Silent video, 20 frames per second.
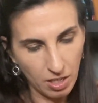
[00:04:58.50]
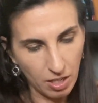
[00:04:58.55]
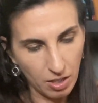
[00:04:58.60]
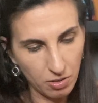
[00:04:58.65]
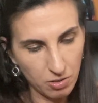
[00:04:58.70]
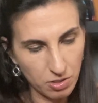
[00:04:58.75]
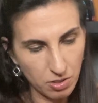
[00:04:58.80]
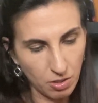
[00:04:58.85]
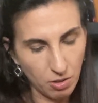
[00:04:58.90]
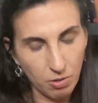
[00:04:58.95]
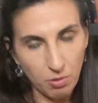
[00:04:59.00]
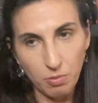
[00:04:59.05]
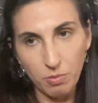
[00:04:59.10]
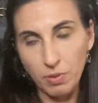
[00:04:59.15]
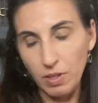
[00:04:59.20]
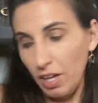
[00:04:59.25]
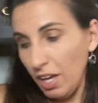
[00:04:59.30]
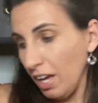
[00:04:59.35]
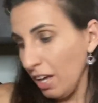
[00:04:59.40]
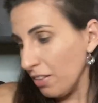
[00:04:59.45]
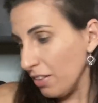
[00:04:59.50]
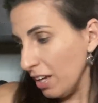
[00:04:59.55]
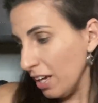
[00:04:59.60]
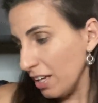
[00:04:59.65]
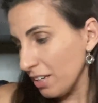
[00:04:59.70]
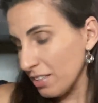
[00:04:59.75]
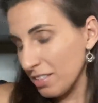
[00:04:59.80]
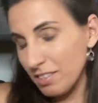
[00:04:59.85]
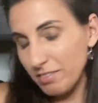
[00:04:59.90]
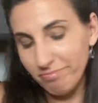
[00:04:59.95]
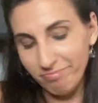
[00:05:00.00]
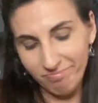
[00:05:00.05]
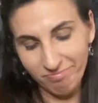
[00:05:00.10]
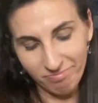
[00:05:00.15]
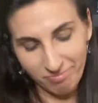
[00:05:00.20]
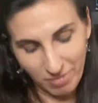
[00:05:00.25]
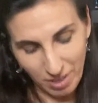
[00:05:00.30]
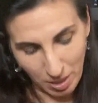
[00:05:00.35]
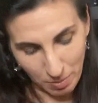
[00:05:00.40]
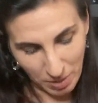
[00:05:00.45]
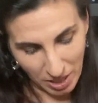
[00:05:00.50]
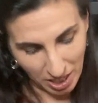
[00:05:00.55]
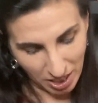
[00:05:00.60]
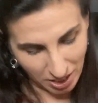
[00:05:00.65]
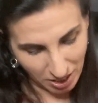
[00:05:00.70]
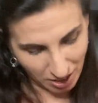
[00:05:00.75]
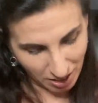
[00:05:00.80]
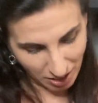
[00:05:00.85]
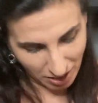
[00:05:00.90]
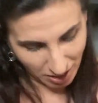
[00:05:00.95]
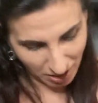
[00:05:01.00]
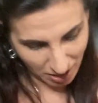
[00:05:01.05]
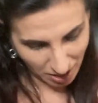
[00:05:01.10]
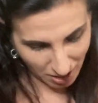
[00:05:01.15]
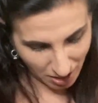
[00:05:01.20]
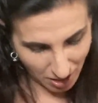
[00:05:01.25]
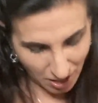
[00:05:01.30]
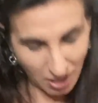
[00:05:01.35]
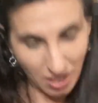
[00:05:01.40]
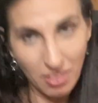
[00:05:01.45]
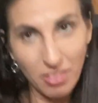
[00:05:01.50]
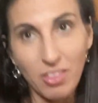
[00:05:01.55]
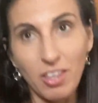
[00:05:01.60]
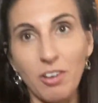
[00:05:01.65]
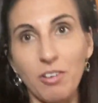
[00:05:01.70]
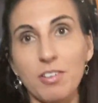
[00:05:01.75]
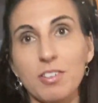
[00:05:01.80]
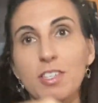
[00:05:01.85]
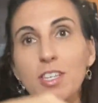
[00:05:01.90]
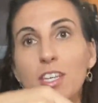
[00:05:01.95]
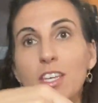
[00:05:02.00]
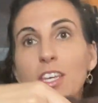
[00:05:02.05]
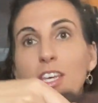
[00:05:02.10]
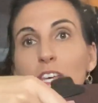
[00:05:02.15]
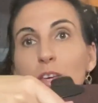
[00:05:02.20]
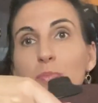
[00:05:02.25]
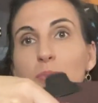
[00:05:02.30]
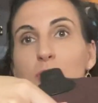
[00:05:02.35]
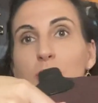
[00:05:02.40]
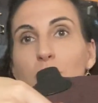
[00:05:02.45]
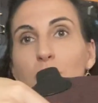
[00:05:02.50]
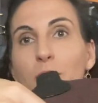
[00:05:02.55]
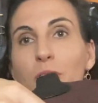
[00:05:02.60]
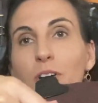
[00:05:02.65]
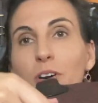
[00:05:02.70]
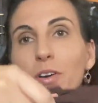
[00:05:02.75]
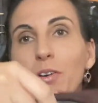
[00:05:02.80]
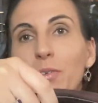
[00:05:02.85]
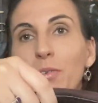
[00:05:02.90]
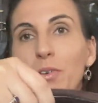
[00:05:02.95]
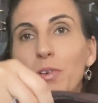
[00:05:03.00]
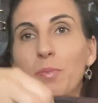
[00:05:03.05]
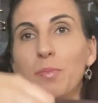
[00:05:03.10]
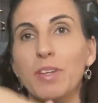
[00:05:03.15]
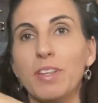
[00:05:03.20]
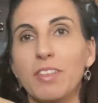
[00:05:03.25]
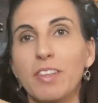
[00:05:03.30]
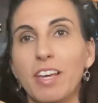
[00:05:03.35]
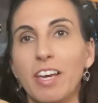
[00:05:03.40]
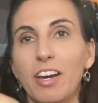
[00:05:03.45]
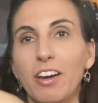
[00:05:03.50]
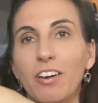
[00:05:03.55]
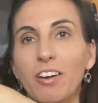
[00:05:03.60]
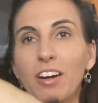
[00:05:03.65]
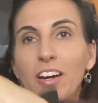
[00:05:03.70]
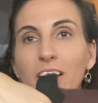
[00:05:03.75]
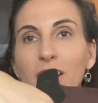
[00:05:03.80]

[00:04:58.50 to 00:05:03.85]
So yeah, that I mean, there is heaps of room in there